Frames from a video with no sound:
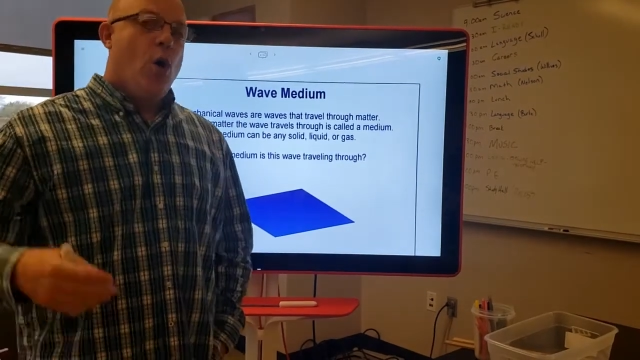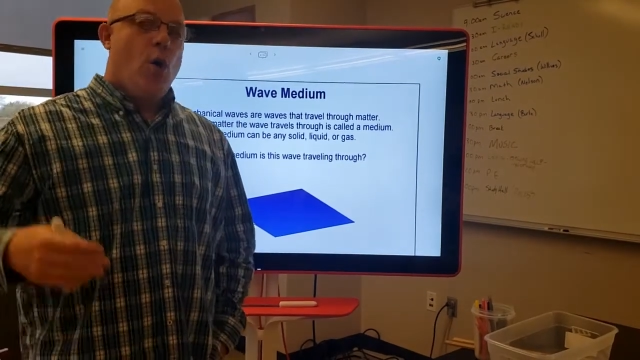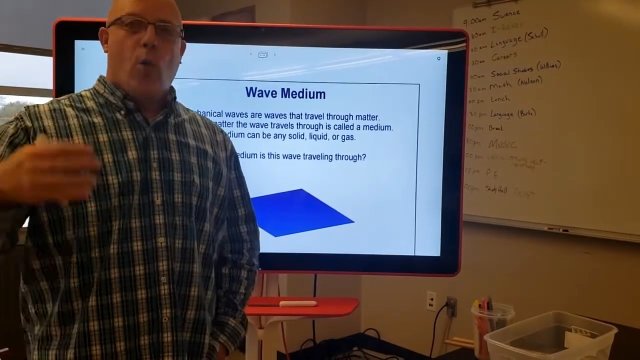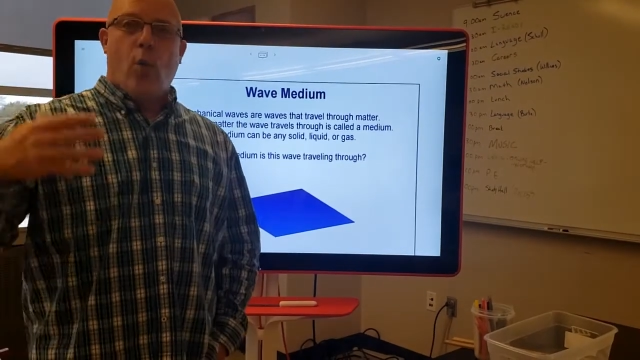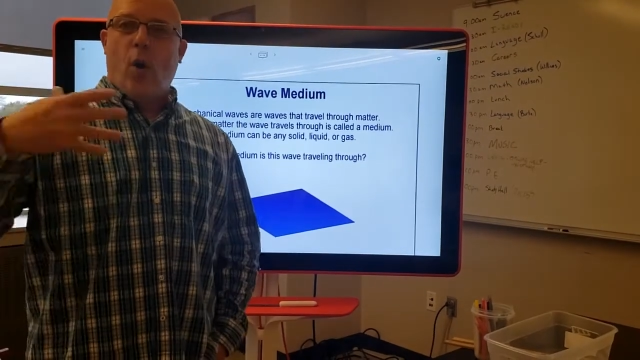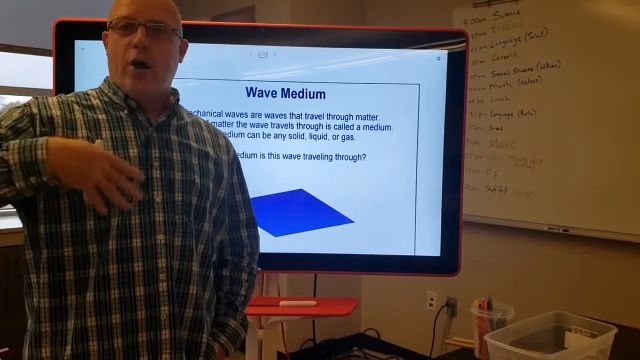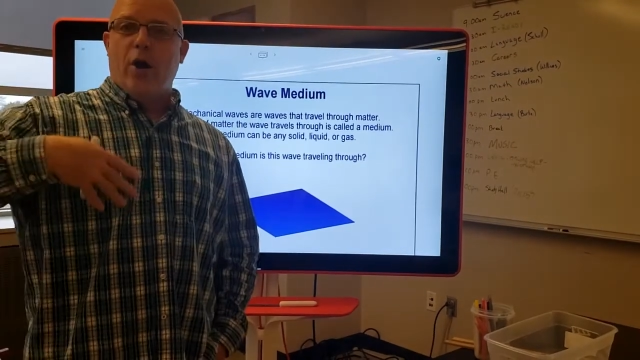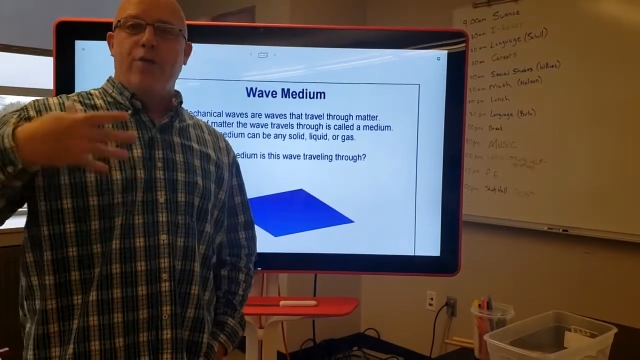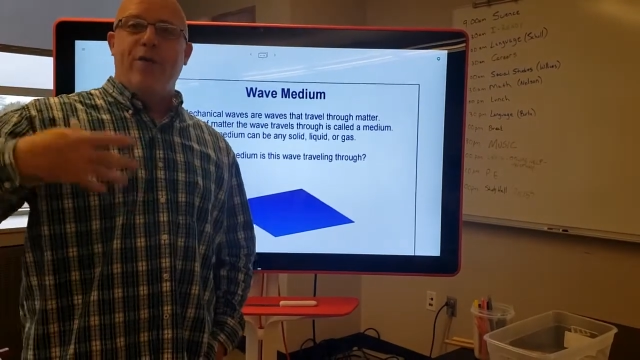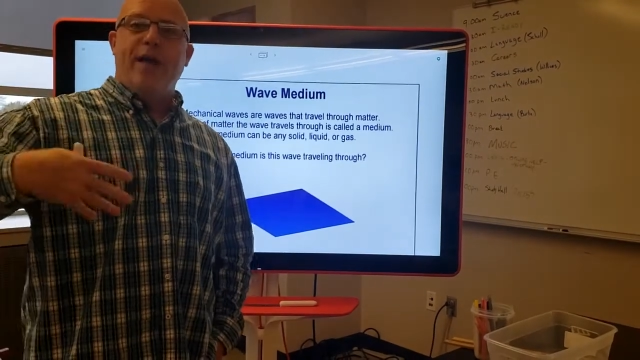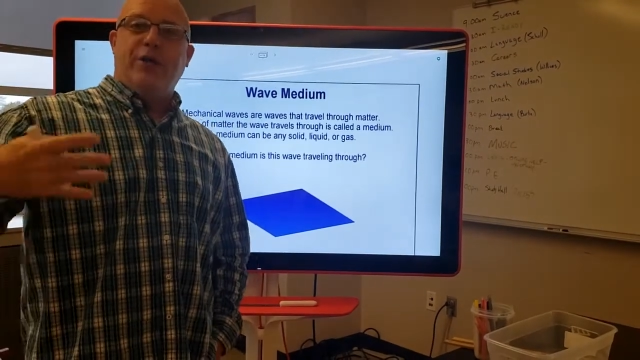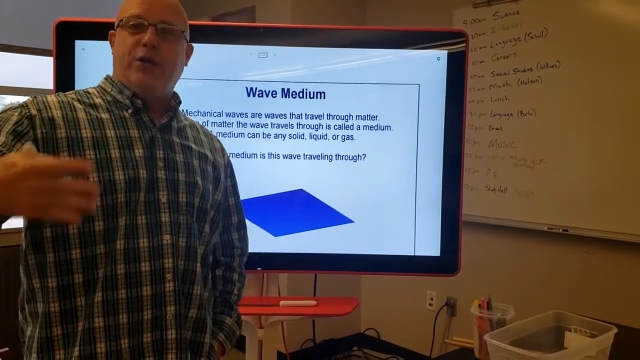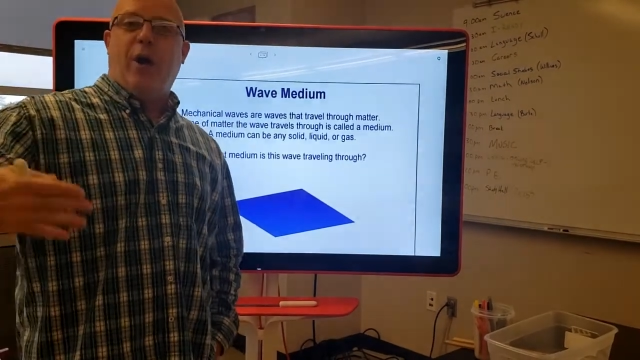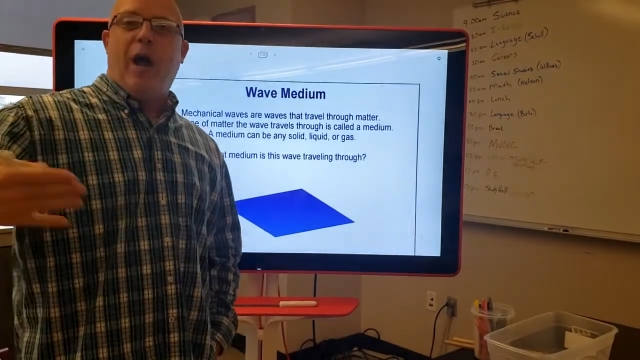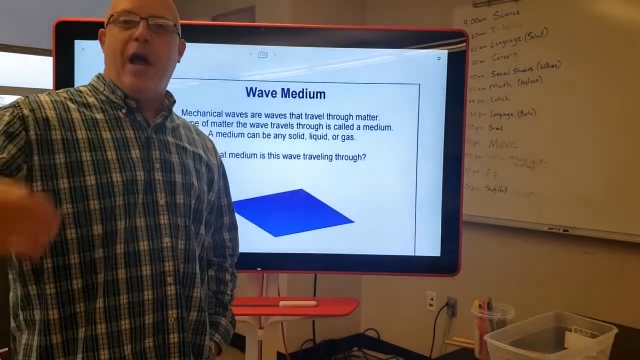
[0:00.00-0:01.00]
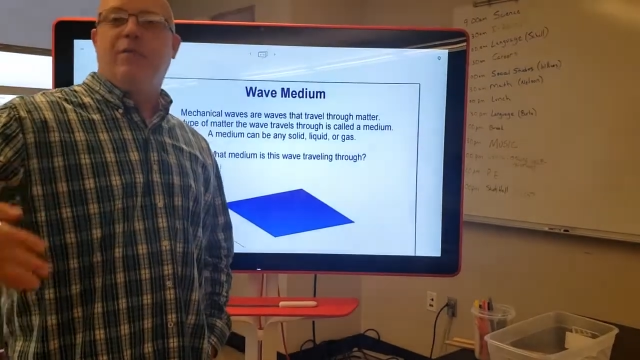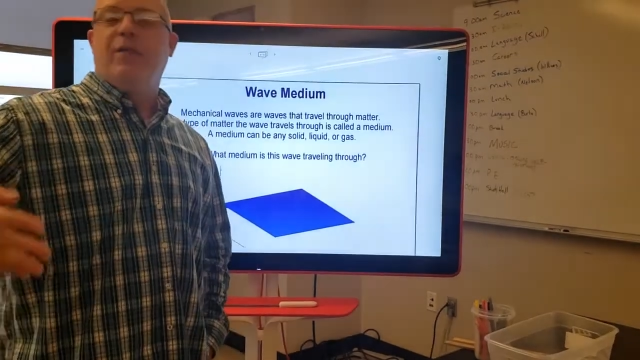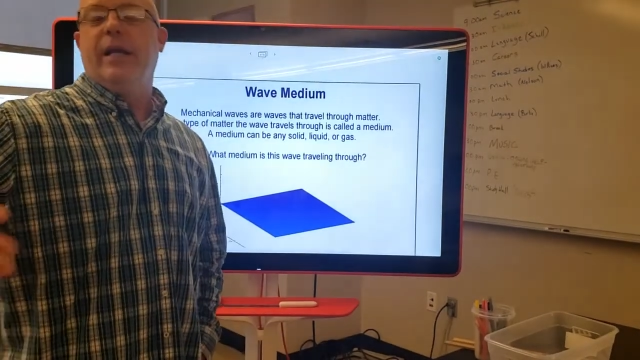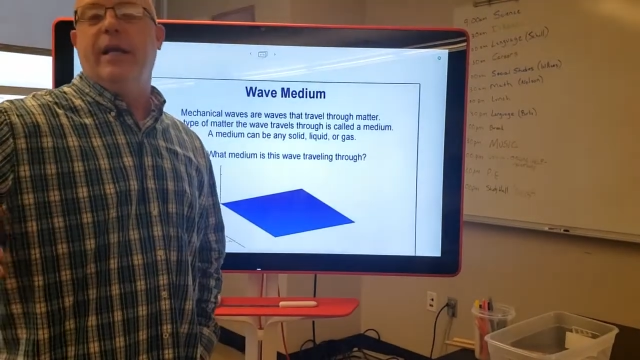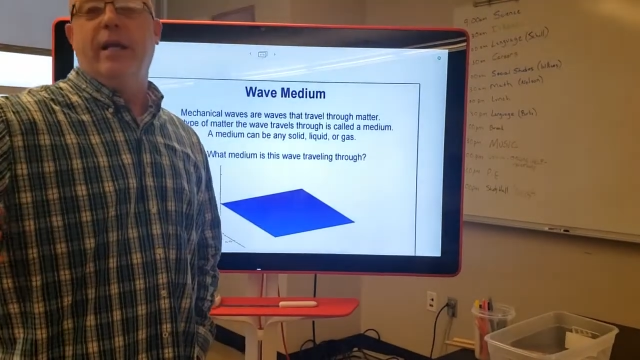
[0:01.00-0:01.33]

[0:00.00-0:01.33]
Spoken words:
What are they traveling